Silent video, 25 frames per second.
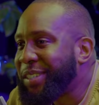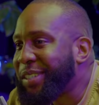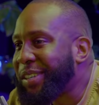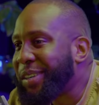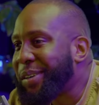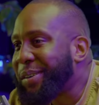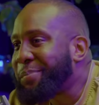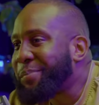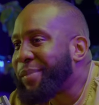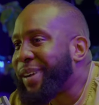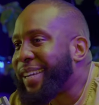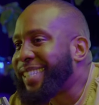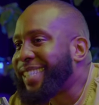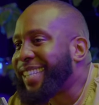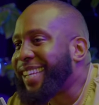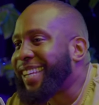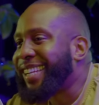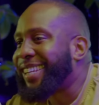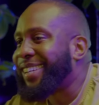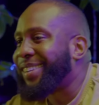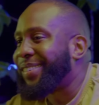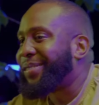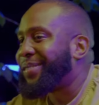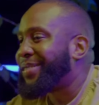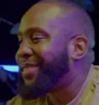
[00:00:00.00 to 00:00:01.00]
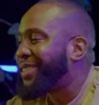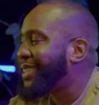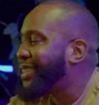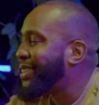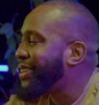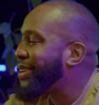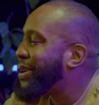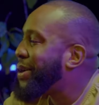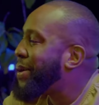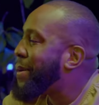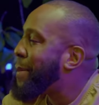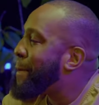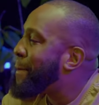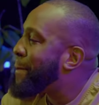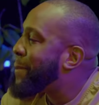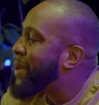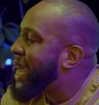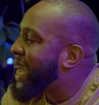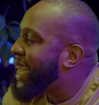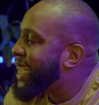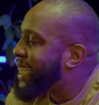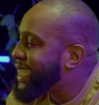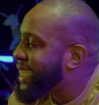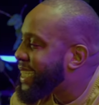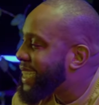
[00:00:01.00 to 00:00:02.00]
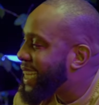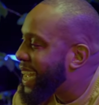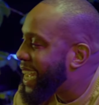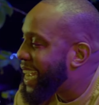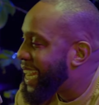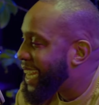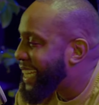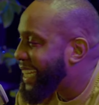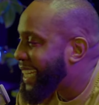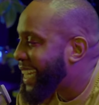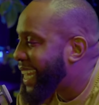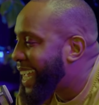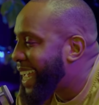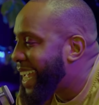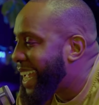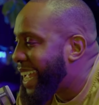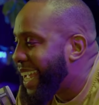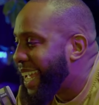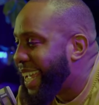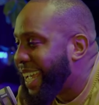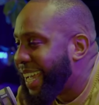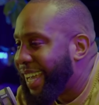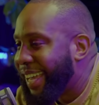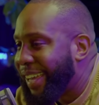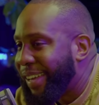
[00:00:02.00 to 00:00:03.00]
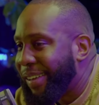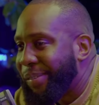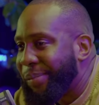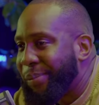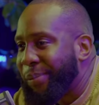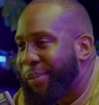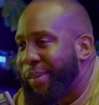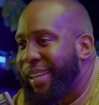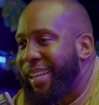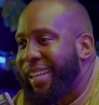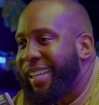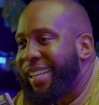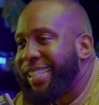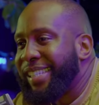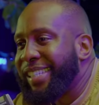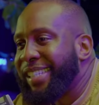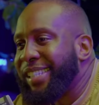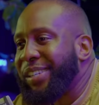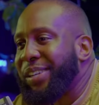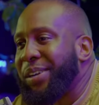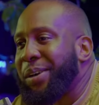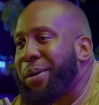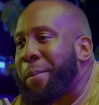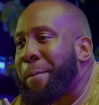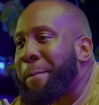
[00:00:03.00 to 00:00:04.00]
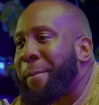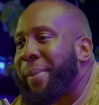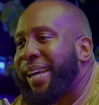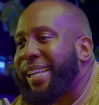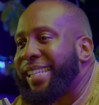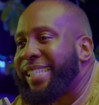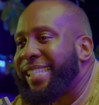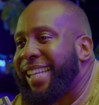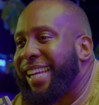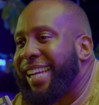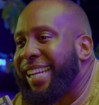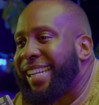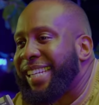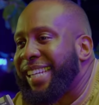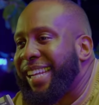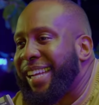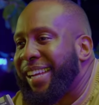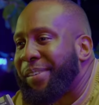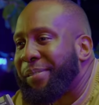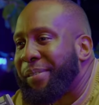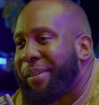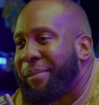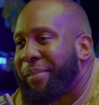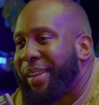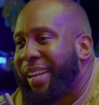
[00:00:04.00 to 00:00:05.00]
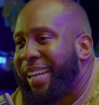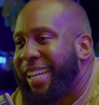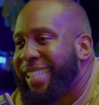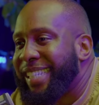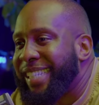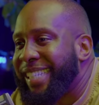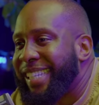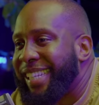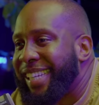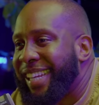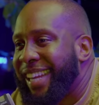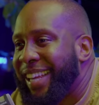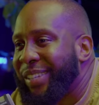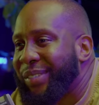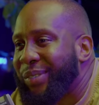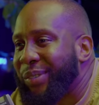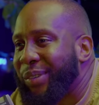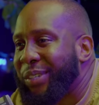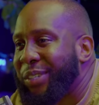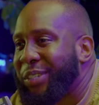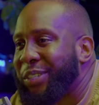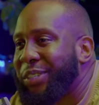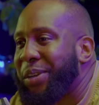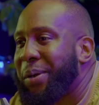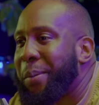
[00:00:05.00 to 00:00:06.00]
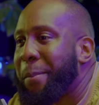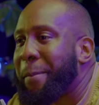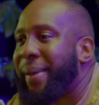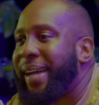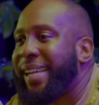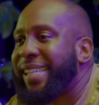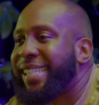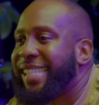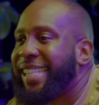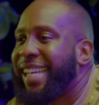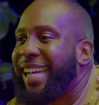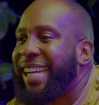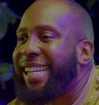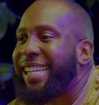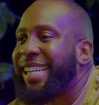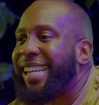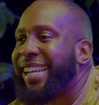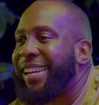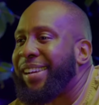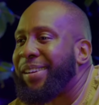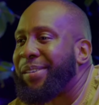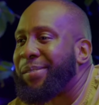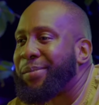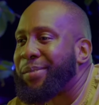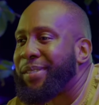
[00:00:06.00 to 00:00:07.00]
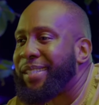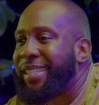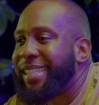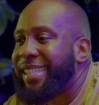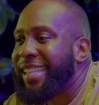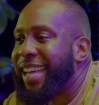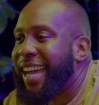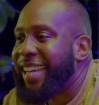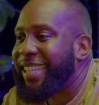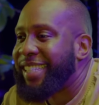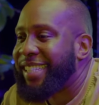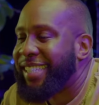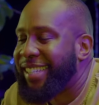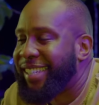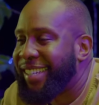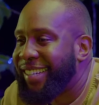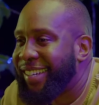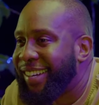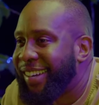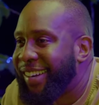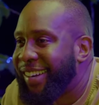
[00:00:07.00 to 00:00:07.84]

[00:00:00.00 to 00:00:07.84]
she don't master them. She don't master them. She don't master them. I bet let's see the next one. She don't master them doesn't